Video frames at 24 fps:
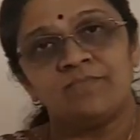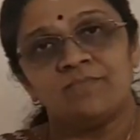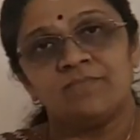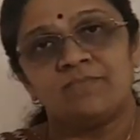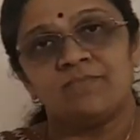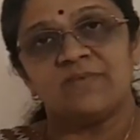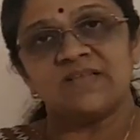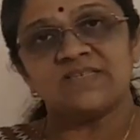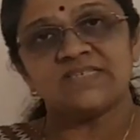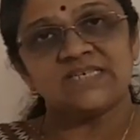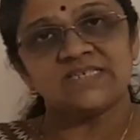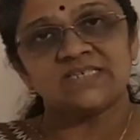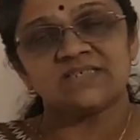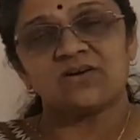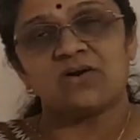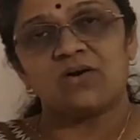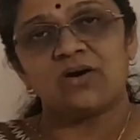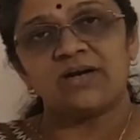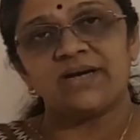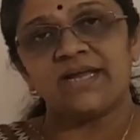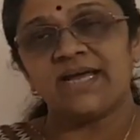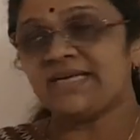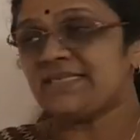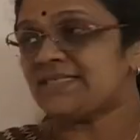This is
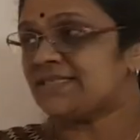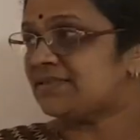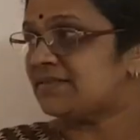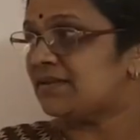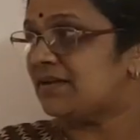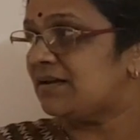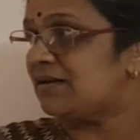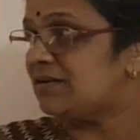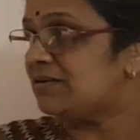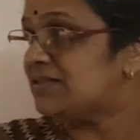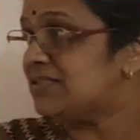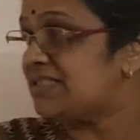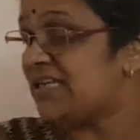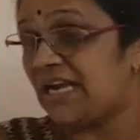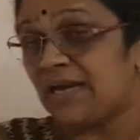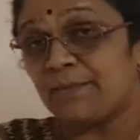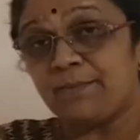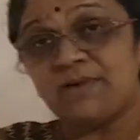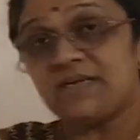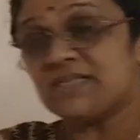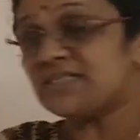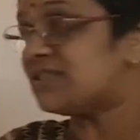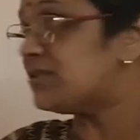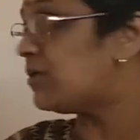called as
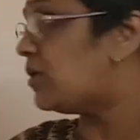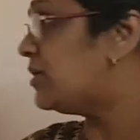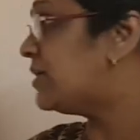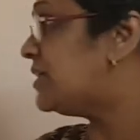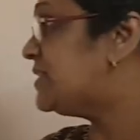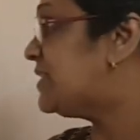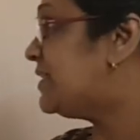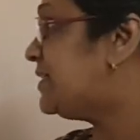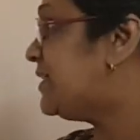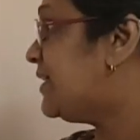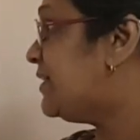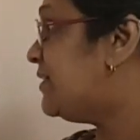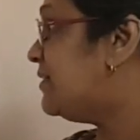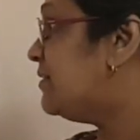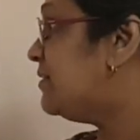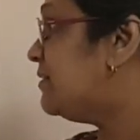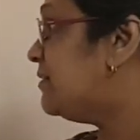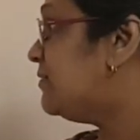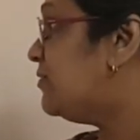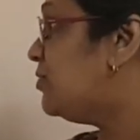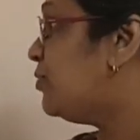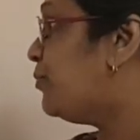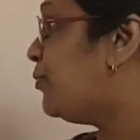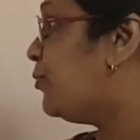table salt, isn't
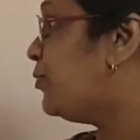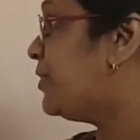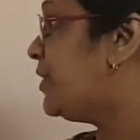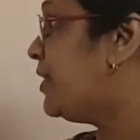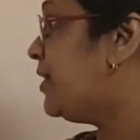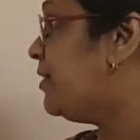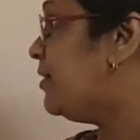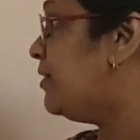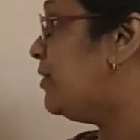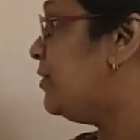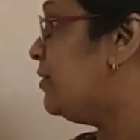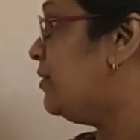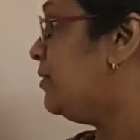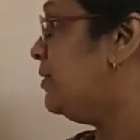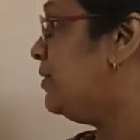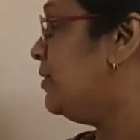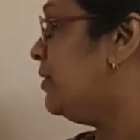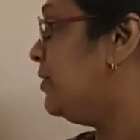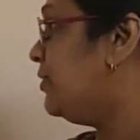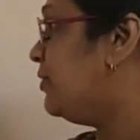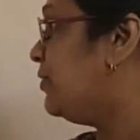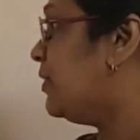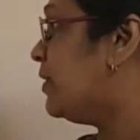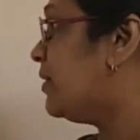it? You put in
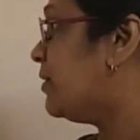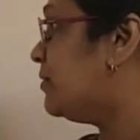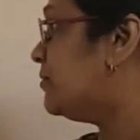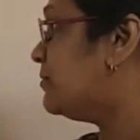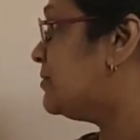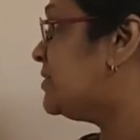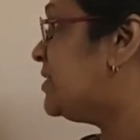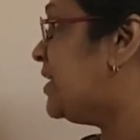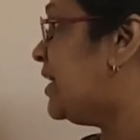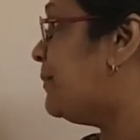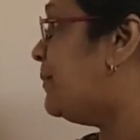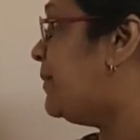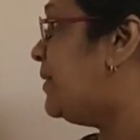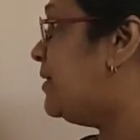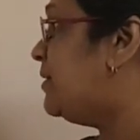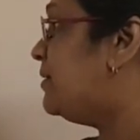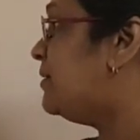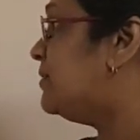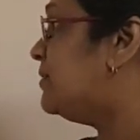your table.